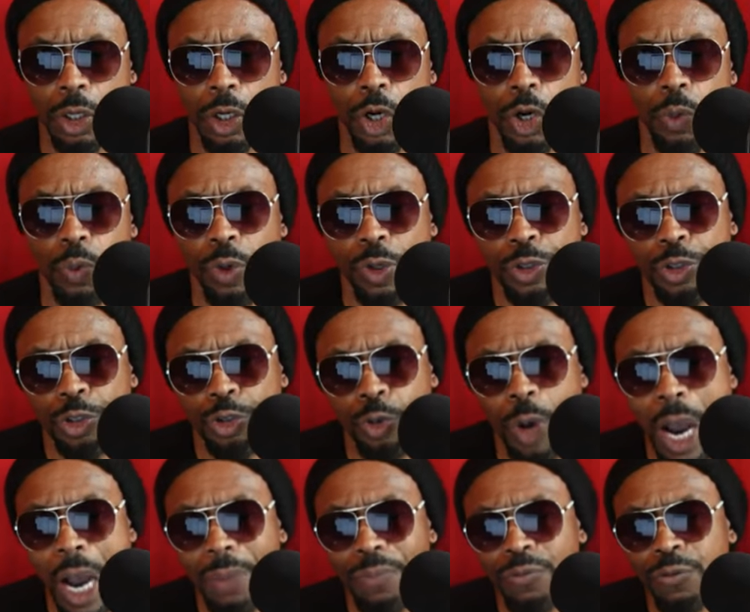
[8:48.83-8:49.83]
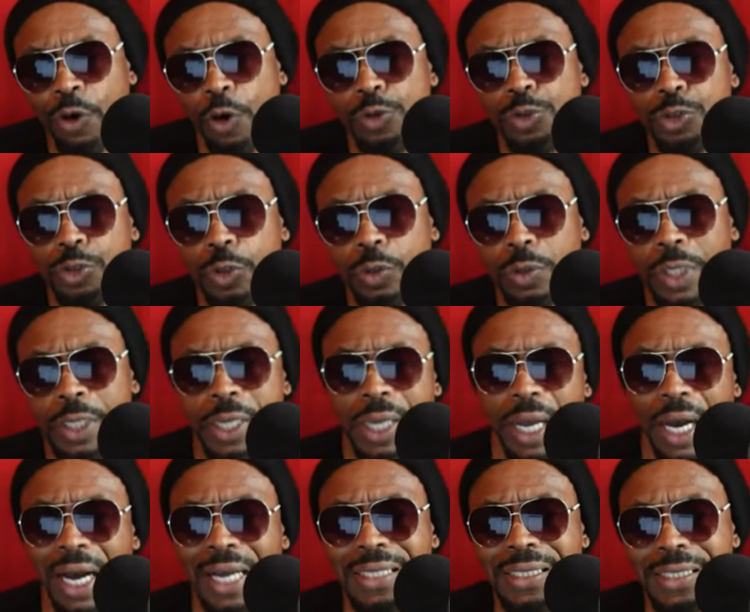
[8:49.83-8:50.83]
were dropped virtually
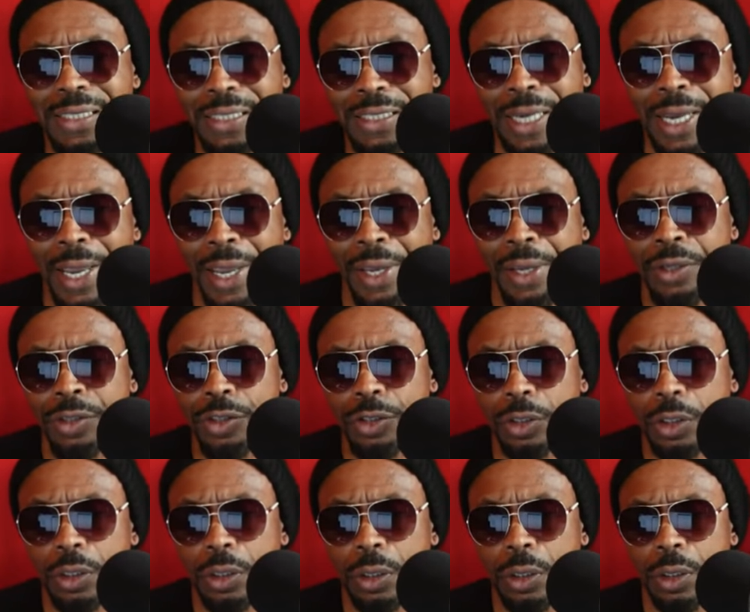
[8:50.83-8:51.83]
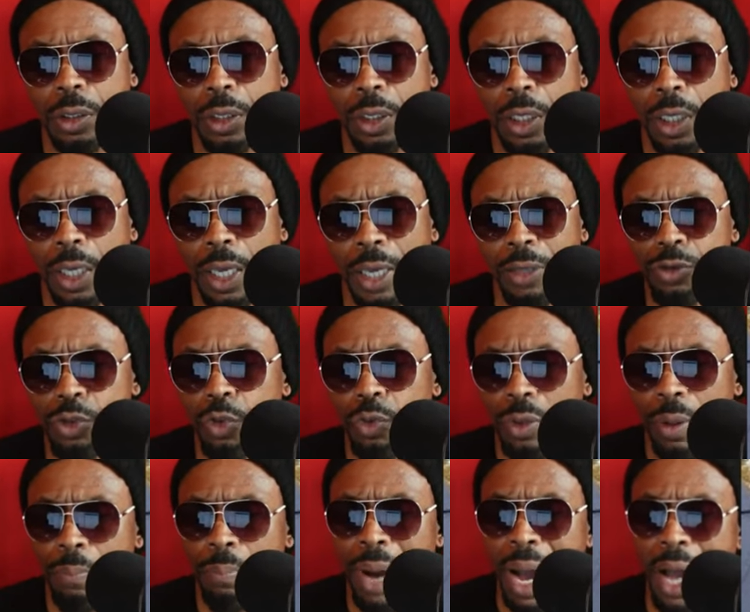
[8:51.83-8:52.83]
unchanged into the
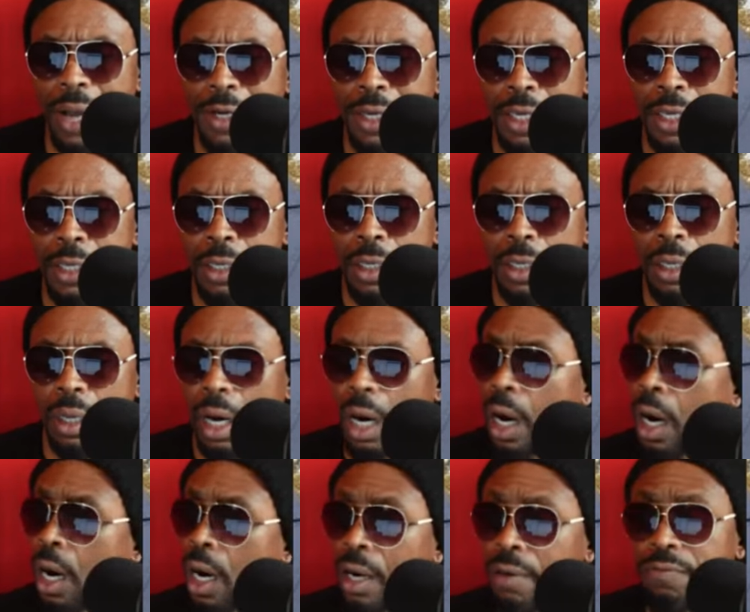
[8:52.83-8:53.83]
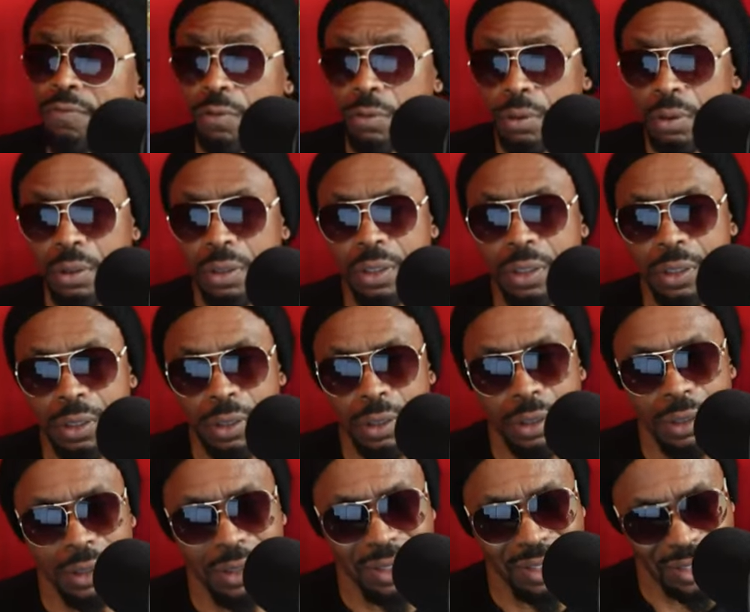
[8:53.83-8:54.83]
body of
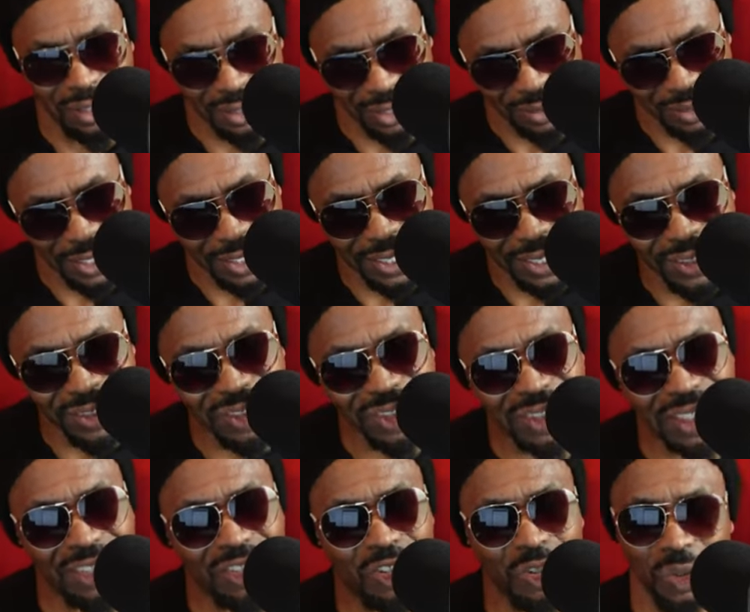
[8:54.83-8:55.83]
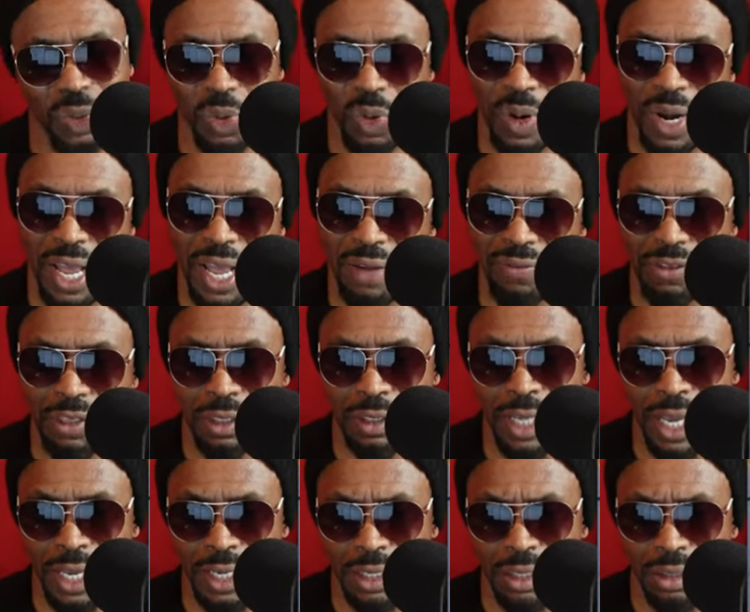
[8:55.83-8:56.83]
something else that you all have
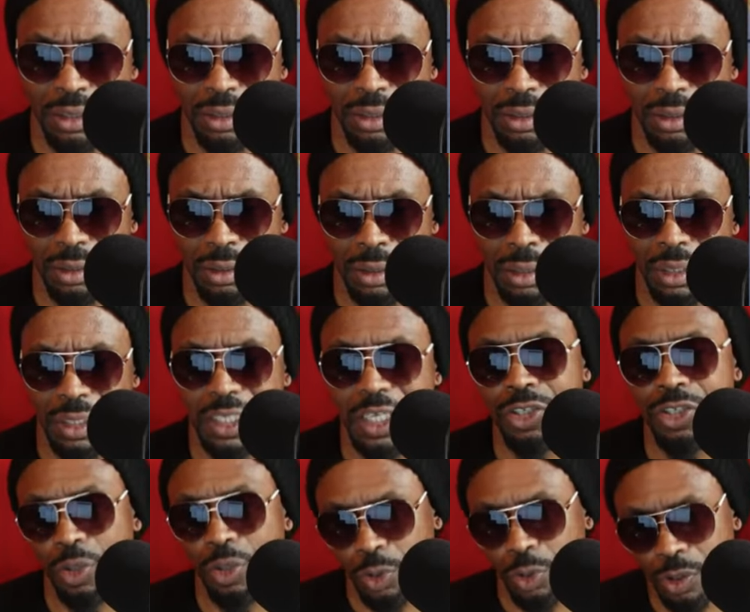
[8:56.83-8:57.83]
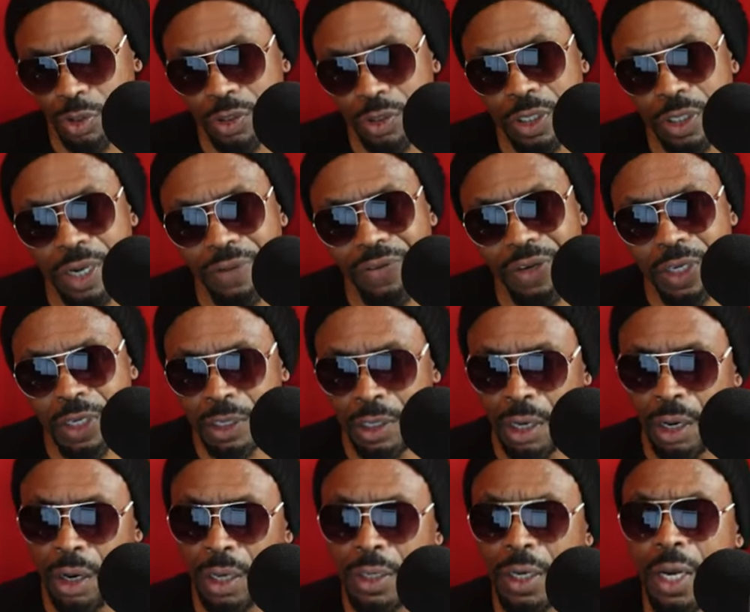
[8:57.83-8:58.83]
today. The Social Security
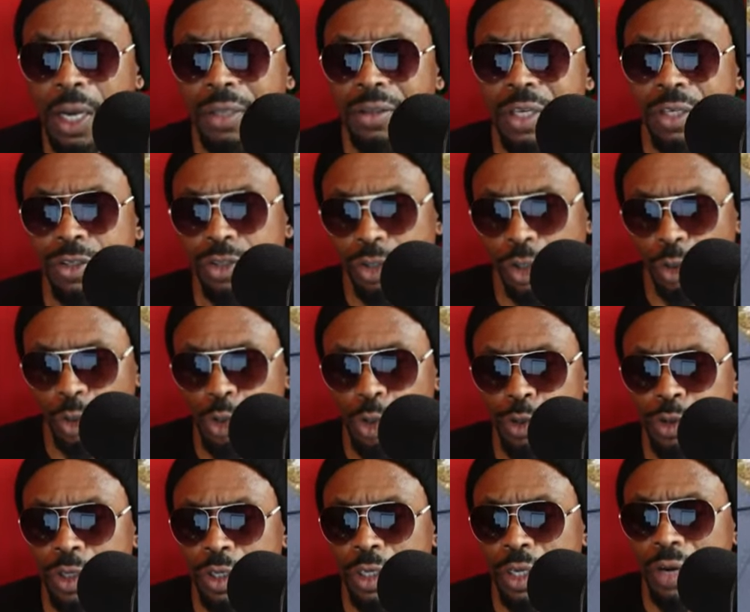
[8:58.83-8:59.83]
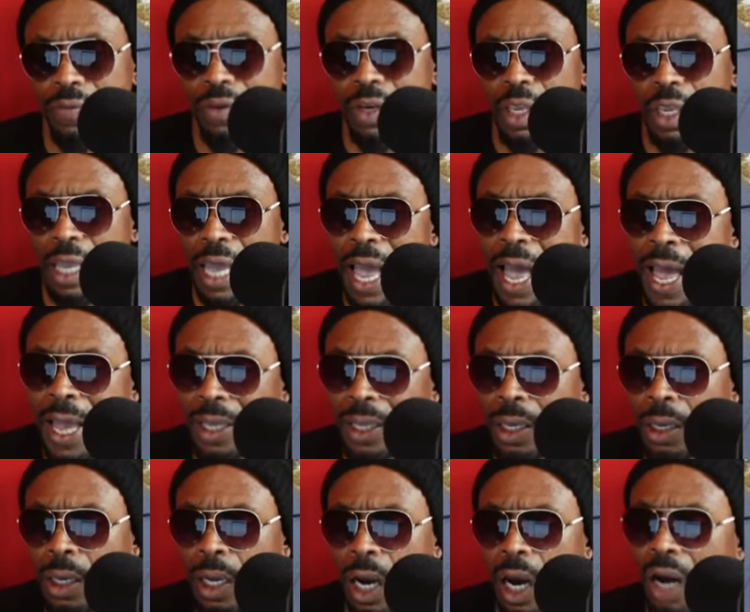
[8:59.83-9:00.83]
card, the Social Security Act
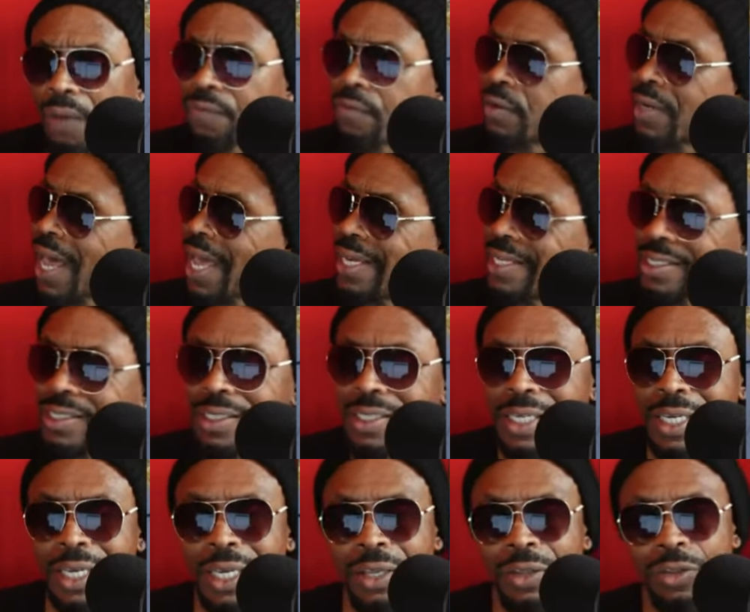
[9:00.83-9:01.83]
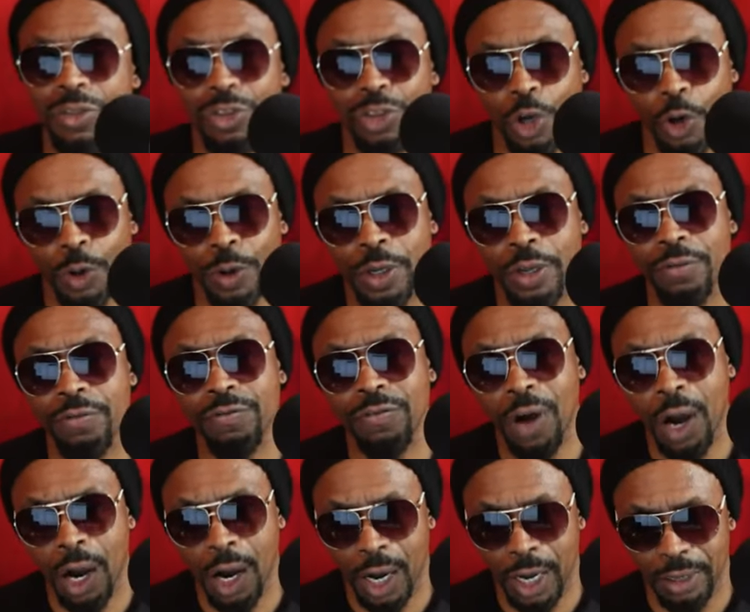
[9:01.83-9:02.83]
of nineteen
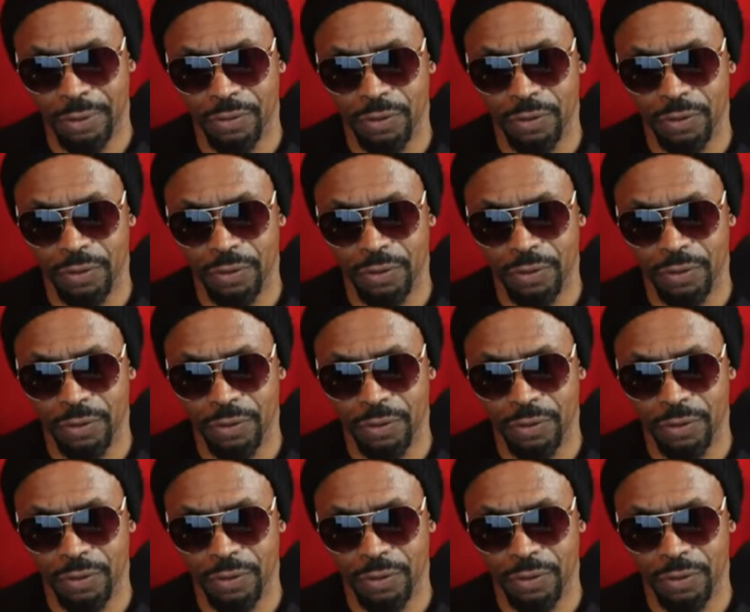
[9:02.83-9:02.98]
thirty-five.